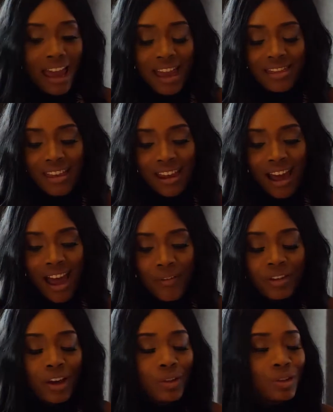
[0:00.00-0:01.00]
And then I
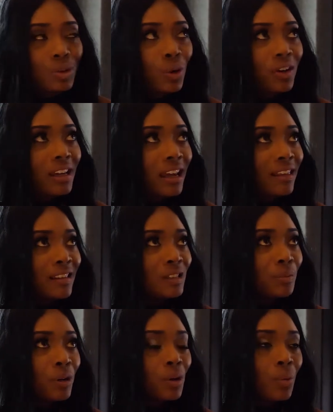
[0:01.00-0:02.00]
have another story in
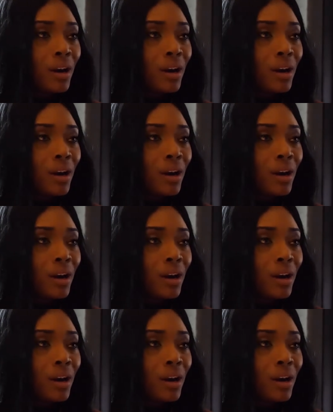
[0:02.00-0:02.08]
this book